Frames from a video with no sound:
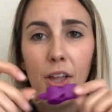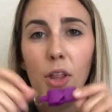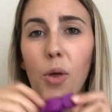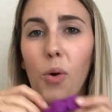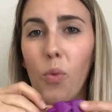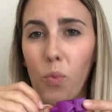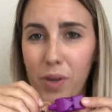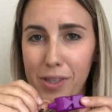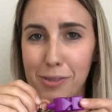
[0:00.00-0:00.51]

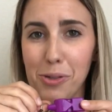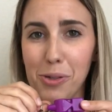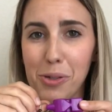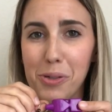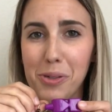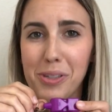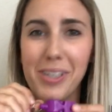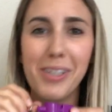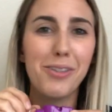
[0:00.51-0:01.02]
a
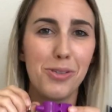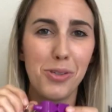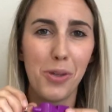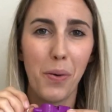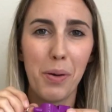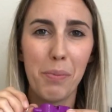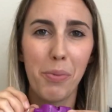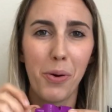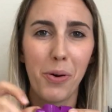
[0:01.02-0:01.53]
whistle is
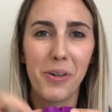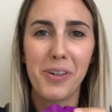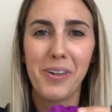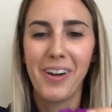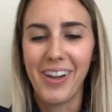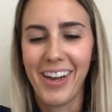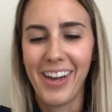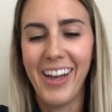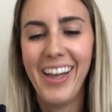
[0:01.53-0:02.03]
so
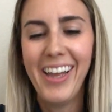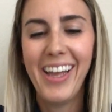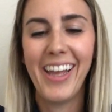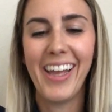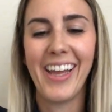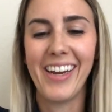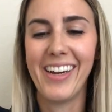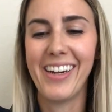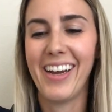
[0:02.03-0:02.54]
important.
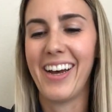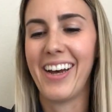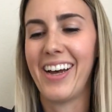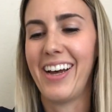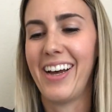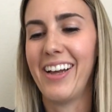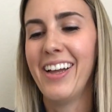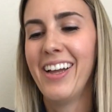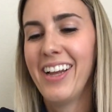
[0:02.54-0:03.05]
And
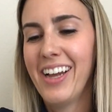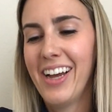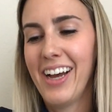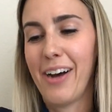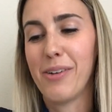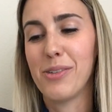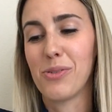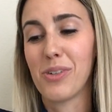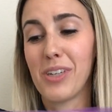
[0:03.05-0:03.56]
I
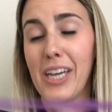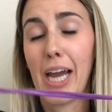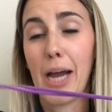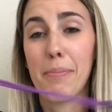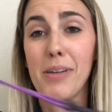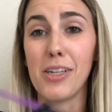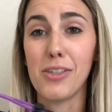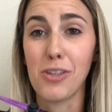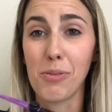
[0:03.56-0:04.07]
was really
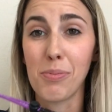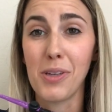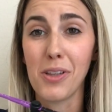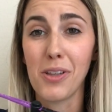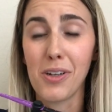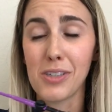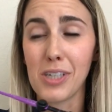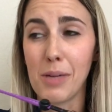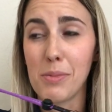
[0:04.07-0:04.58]
happy. It took me a
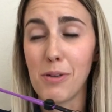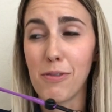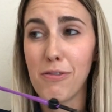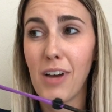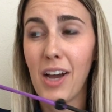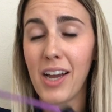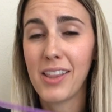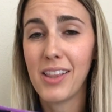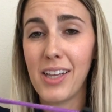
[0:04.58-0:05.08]
long time to
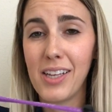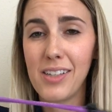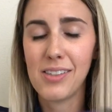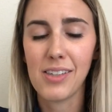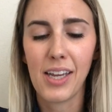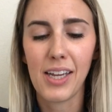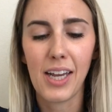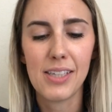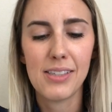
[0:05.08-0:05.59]
find this.
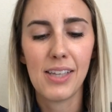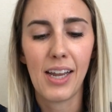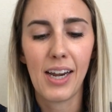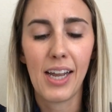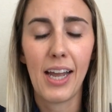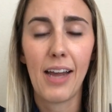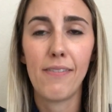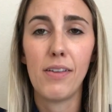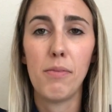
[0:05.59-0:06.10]
Like I said, I
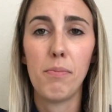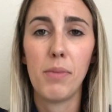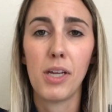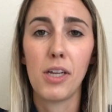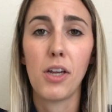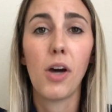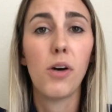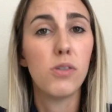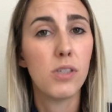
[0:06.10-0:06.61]
haven't been
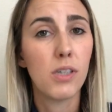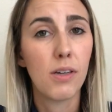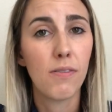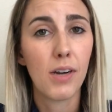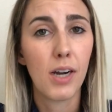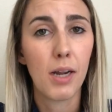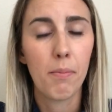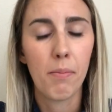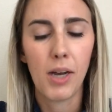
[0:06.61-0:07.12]
coaching
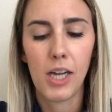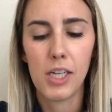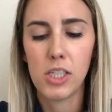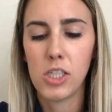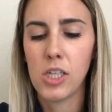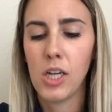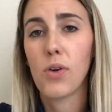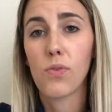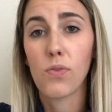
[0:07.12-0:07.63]
very
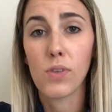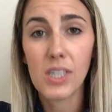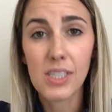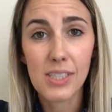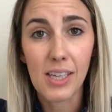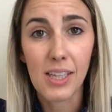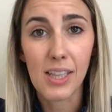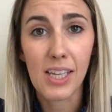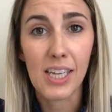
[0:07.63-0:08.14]
much
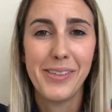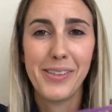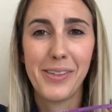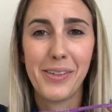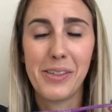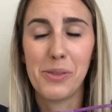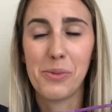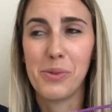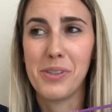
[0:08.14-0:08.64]
recently, so
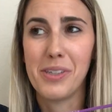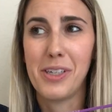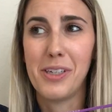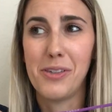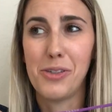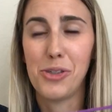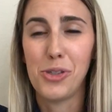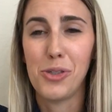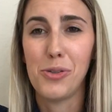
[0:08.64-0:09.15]
this was in
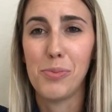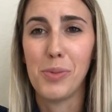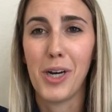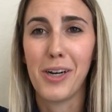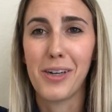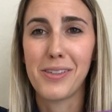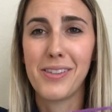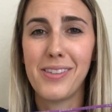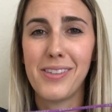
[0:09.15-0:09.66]
a
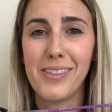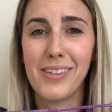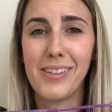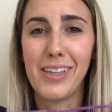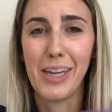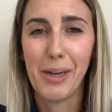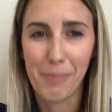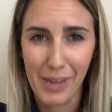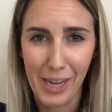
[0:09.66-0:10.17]
shoebox,
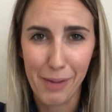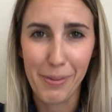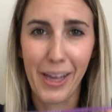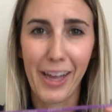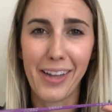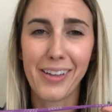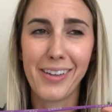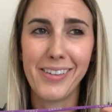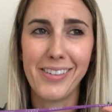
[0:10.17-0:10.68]
in a backpack,
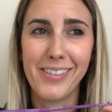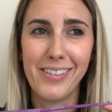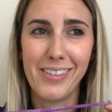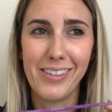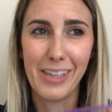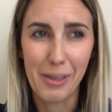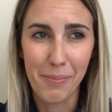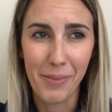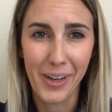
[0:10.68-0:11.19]

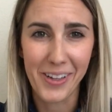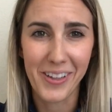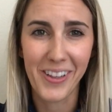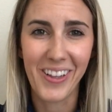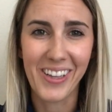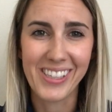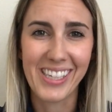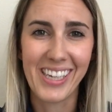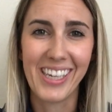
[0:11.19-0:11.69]
in my
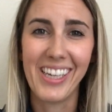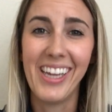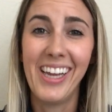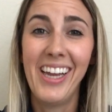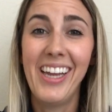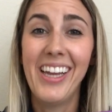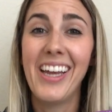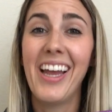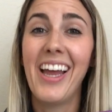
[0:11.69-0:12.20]
closet.
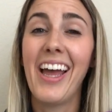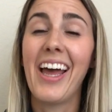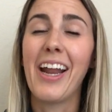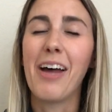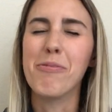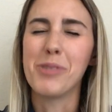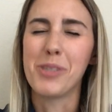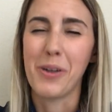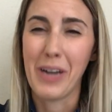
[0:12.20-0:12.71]
And
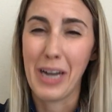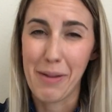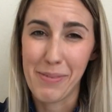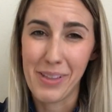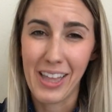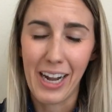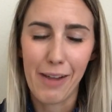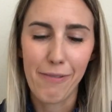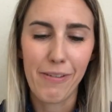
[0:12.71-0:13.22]
I'm so happy
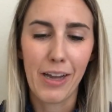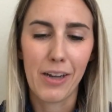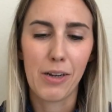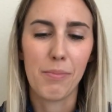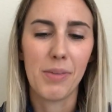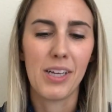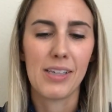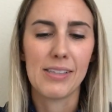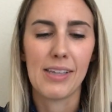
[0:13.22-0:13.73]
that I found it
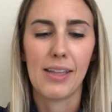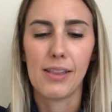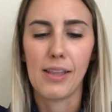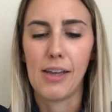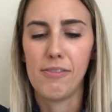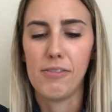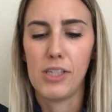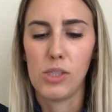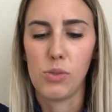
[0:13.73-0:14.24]
because I
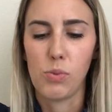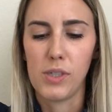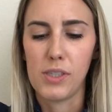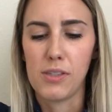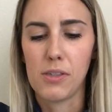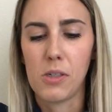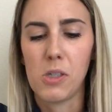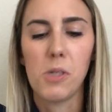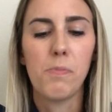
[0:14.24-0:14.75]
love this
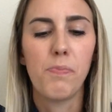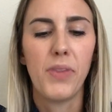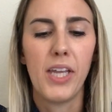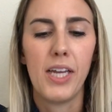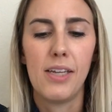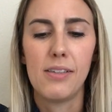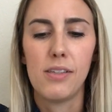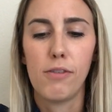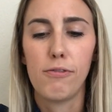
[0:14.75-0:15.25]
whistle.
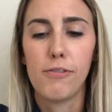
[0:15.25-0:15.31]
It's a